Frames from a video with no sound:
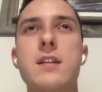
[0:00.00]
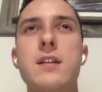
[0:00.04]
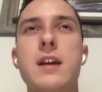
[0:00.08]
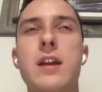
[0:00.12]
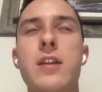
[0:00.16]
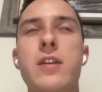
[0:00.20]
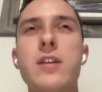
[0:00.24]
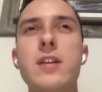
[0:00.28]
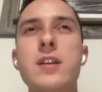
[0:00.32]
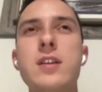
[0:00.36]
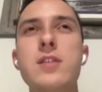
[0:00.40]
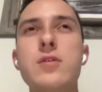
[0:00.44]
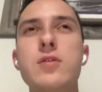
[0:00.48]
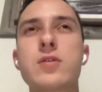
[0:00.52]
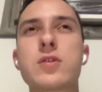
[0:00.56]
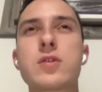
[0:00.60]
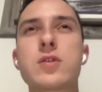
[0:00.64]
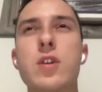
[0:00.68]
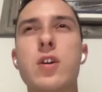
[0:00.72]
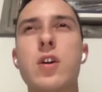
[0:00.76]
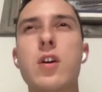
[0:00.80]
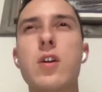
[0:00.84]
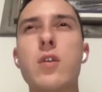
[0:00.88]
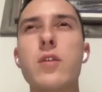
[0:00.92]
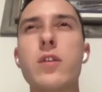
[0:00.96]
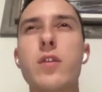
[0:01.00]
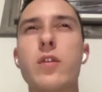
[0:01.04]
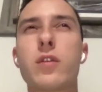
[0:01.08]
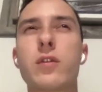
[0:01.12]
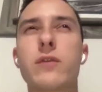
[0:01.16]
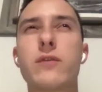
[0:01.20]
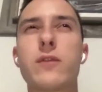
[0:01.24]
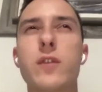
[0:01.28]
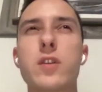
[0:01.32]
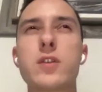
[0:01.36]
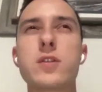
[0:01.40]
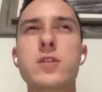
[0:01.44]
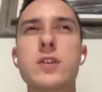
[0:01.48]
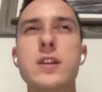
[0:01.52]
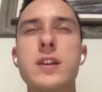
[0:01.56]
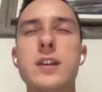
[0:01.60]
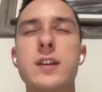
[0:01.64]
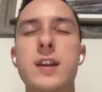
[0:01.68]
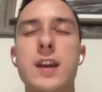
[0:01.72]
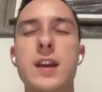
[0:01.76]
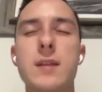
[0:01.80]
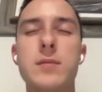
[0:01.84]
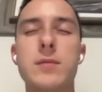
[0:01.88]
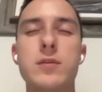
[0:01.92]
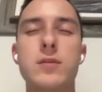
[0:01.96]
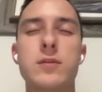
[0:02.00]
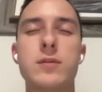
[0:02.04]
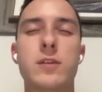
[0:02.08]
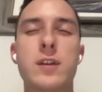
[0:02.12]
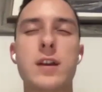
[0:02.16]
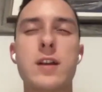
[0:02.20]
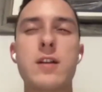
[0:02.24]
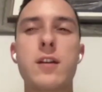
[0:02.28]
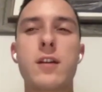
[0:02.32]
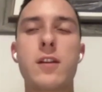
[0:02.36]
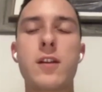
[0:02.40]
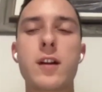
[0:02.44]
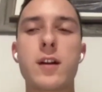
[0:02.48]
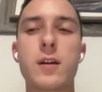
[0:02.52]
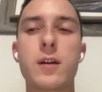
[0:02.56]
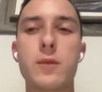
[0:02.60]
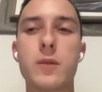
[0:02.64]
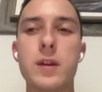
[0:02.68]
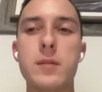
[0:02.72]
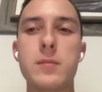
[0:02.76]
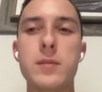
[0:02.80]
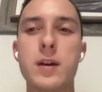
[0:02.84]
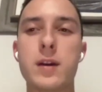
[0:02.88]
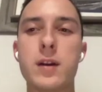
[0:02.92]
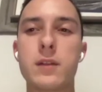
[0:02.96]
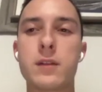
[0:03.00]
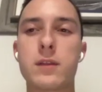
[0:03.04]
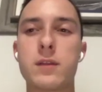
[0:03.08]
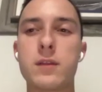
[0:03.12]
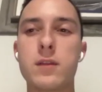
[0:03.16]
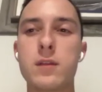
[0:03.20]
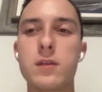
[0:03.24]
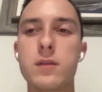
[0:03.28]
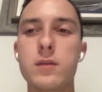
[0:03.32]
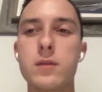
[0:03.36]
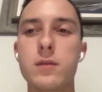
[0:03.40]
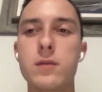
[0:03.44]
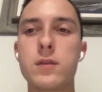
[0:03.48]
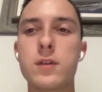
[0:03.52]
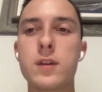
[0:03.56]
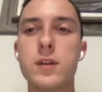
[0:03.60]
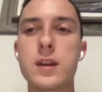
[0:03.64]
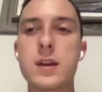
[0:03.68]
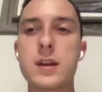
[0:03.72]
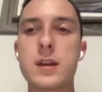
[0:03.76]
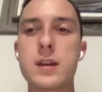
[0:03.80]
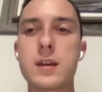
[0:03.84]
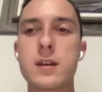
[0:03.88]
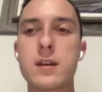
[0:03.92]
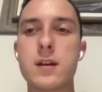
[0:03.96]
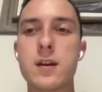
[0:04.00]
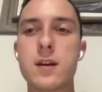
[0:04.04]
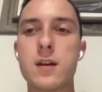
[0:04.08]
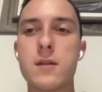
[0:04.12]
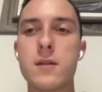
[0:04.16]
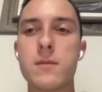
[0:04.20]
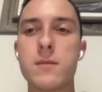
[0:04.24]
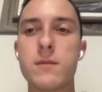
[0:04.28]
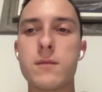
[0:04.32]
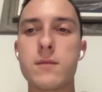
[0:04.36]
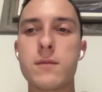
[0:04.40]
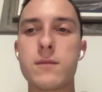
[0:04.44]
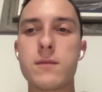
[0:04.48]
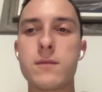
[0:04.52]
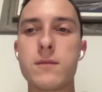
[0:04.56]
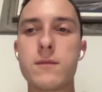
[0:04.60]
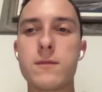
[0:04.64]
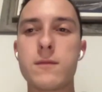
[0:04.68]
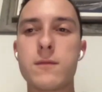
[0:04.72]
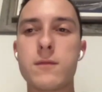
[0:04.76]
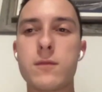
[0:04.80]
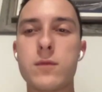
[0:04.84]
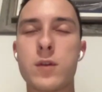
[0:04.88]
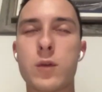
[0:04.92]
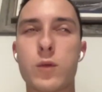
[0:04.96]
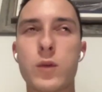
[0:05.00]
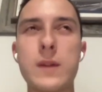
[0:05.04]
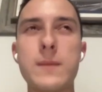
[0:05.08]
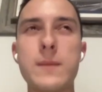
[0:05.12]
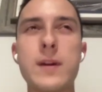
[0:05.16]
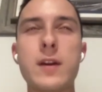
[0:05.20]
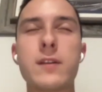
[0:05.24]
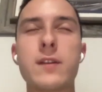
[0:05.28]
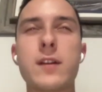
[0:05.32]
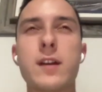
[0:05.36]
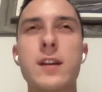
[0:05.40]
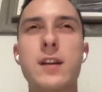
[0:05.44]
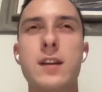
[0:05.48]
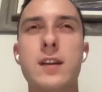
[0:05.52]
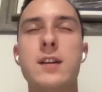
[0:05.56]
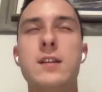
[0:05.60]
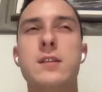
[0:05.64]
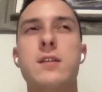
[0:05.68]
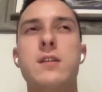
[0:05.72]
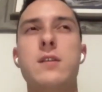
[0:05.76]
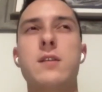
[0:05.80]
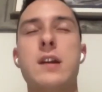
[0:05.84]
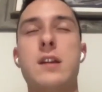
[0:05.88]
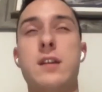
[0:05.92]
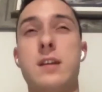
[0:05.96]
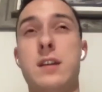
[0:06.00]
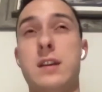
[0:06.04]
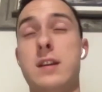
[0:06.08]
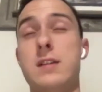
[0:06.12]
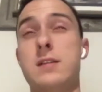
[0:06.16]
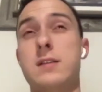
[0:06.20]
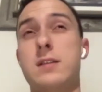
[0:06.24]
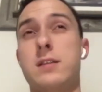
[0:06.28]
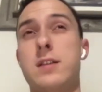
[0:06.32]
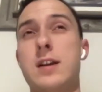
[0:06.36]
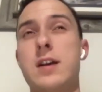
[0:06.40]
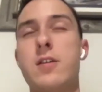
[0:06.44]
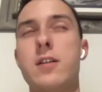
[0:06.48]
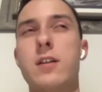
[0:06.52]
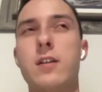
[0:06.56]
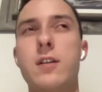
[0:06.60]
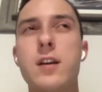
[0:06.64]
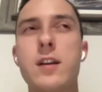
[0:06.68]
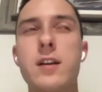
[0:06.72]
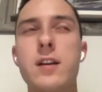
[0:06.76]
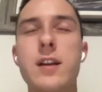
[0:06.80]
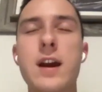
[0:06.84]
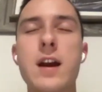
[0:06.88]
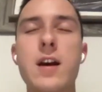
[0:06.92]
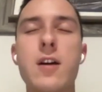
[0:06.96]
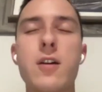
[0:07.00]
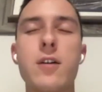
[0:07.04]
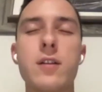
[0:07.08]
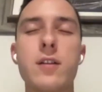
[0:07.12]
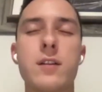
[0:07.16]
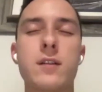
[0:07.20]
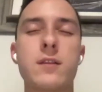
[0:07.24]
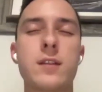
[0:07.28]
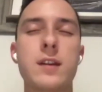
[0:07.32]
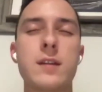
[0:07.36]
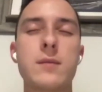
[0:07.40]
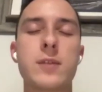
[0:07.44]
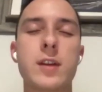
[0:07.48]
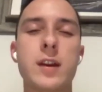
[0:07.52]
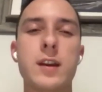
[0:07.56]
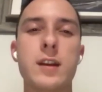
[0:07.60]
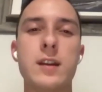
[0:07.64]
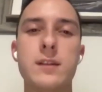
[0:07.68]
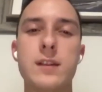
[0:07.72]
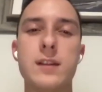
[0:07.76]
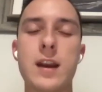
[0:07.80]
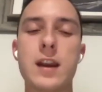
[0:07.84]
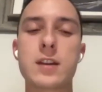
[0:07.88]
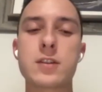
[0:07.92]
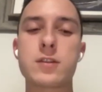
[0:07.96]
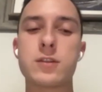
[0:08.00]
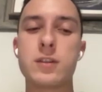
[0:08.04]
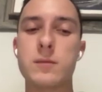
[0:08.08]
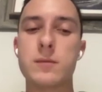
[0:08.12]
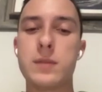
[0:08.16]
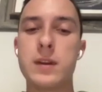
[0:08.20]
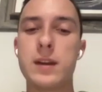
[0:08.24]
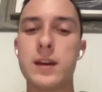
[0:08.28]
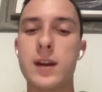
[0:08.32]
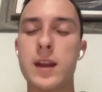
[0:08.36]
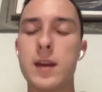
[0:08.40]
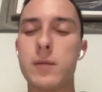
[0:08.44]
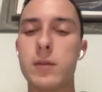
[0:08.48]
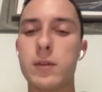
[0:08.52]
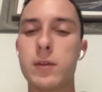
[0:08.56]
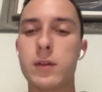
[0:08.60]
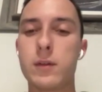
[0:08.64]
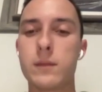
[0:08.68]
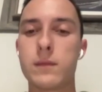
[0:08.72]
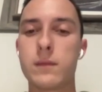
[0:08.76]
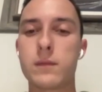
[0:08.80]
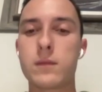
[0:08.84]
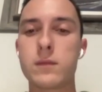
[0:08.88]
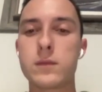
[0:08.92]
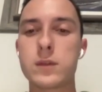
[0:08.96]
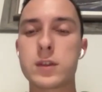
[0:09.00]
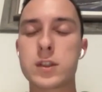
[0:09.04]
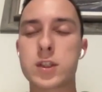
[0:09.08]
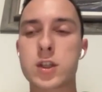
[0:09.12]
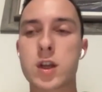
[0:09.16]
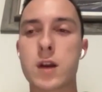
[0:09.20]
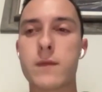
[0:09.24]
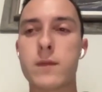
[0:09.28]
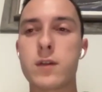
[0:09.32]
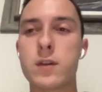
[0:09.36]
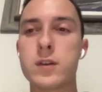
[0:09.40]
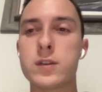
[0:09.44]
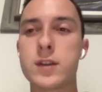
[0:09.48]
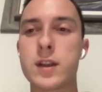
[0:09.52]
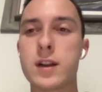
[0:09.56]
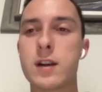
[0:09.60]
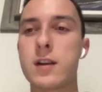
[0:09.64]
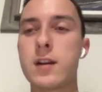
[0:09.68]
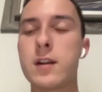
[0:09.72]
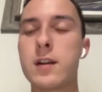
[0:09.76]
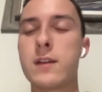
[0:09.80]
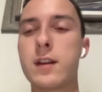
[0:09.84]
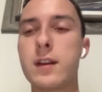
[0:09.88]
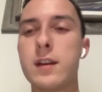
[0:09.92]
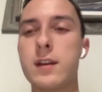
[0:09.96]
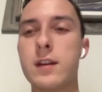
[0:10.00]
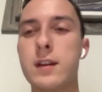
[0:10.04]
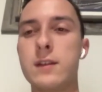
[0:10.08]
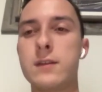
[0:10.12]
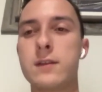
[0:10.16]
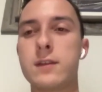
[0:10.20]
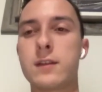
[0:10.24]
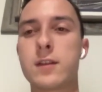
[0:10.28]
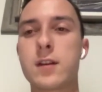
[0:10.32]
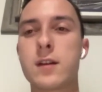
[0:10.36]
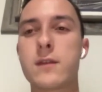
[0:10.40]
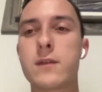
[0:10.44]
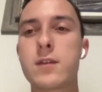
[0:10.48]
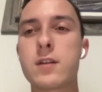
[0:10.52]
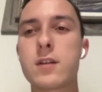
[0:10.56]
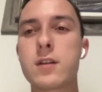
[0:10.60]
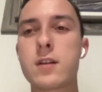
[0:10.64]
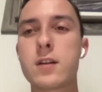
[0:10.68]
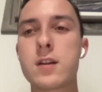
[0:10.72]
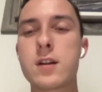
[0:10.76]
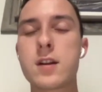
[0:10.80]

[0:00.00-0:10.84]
think you saw in those first 10 games, he was allowing a lot of rebounds too. The rebounds that he is allowing right now, it seems like he's actually being able to cover his area that he needs to cover.